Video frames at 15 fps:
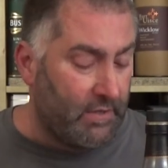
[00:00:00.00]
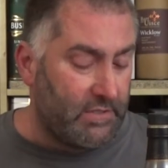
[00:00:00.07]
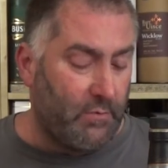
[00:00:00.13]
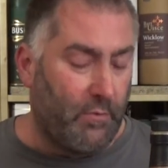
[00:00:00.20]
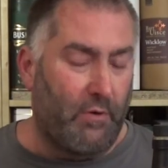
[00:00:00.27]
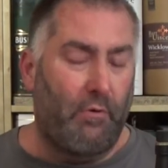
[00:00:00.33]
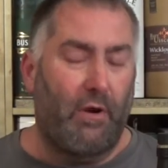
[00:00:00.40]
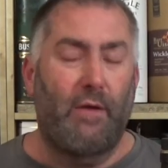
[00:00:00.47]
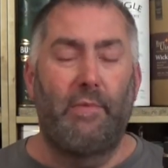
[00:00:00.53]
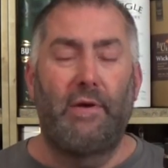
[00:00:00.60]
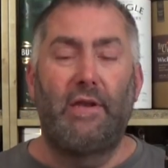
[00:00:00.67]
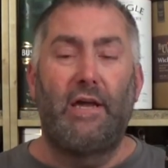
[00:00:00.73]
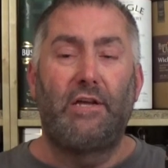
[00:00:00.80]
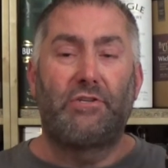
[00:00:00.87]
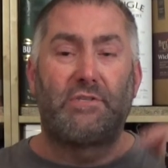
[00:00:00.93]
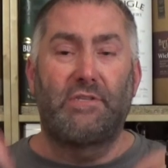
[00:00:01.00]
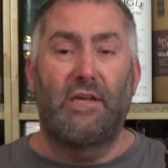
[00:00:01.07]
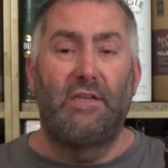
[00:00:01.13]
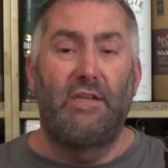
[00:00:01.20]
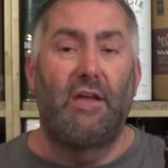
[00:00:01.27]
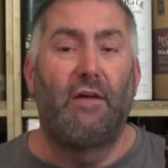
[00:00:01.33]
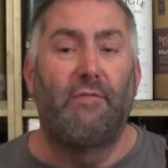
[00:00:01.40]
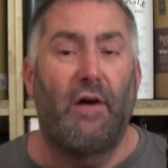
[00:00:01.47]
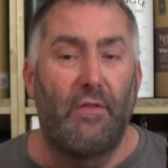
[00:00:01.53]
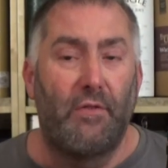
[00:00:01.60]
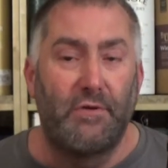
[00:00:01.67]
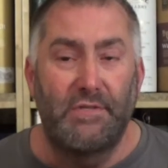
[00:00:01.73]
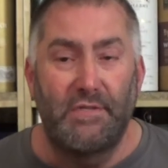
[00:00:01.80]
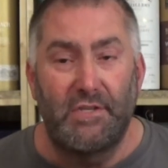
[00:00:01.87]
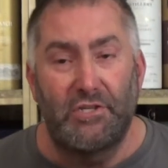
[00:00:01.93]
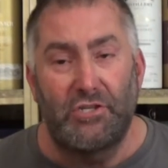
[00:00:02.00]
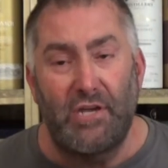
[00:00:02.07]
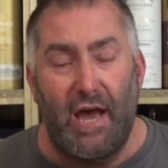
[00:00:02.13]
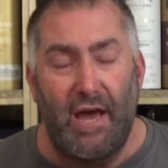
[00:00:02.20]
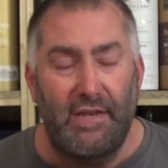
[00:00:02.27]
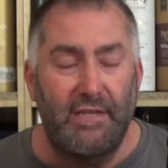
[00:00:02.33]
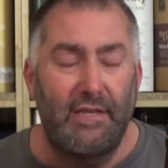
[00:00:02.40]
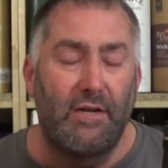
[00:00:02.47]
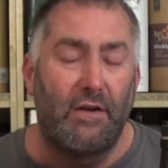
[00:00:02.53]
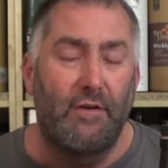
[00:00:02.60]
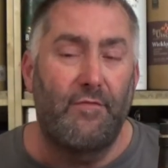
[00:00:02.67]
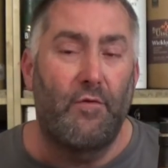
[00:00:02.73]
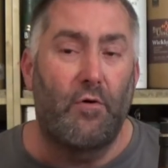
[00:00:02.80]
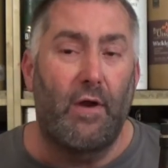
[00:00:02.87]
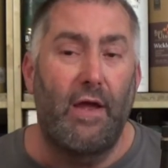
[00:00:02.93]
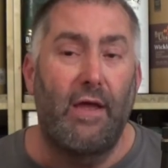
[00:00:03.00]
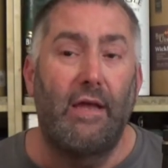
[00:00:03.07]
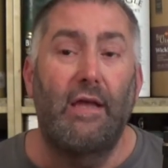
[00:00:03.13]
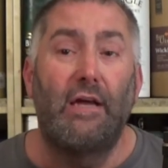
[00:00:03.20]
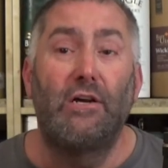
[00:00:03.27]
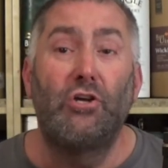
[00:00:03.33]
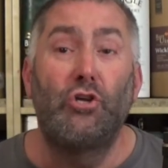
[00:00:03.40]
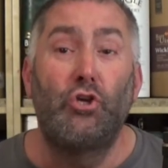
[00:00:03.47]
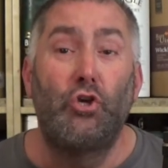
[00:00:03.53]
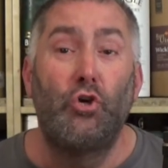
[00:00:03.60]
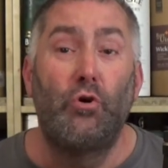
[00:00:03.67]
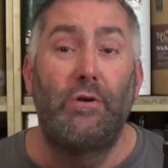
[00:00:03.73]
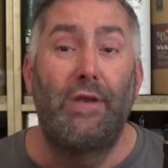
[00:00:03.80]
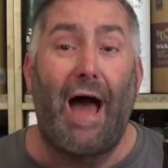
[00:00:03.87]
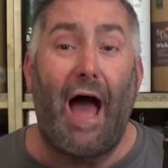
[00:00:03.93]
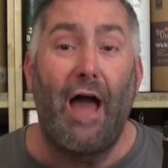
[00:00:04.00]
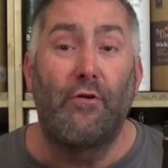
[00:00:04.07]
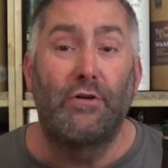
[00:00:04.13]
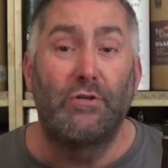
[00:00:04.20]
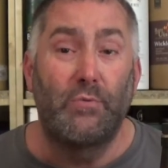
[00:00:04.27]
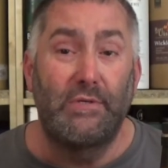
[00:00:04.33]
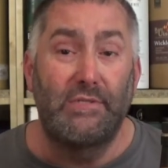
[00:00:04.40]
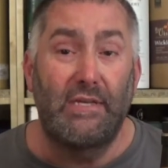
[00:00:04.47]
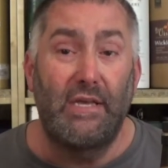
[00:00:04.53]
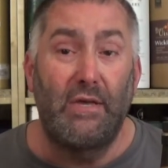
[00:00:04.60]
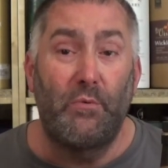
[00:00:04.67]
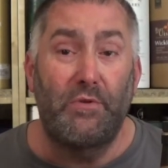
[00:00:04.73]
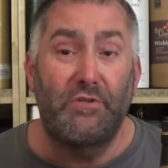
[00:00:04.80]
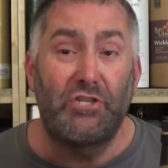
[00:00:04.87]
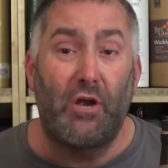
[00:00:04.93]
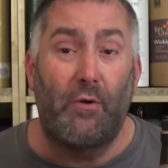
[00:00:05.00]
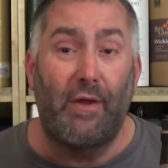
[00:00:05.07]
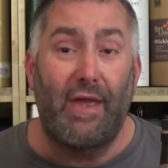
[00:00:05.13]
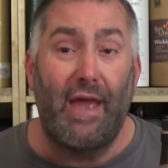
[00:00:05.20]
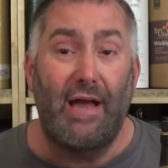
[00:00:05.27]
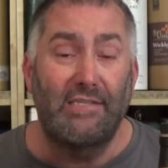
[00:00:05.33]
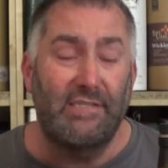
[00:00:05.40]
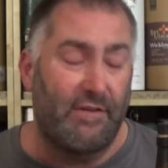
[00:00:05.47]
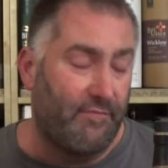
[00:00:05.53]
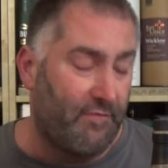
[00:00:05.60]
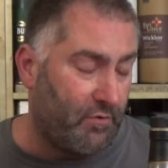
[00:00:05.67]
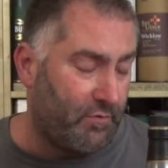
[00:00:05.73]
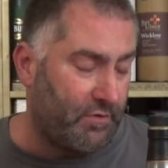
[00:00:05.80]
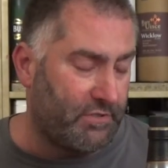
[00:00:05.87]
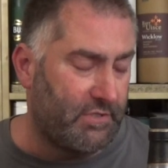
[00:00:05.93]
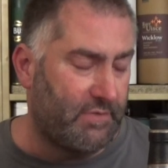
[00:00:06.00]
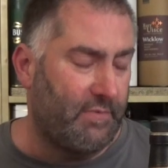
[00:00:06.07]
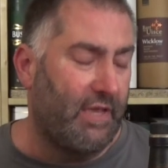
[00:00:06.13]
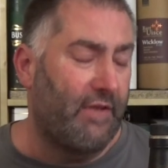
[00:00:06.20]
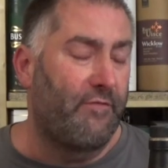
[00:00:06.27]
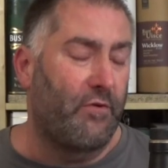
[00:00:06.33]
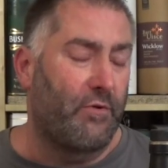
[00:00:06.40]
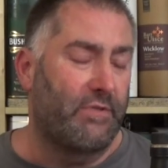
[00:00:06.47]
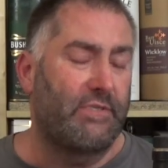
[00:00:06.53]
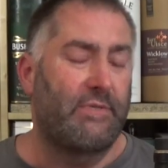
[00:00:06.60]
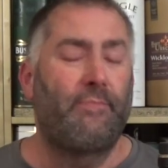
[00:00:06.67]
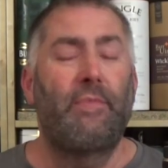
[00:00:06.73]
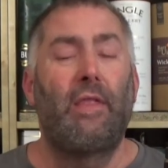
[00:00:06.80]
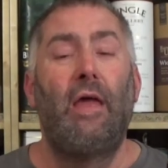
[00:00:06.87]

So, what recommendations can you give others in the chat here for a good Irish whiskey with sherry cask influence? influence?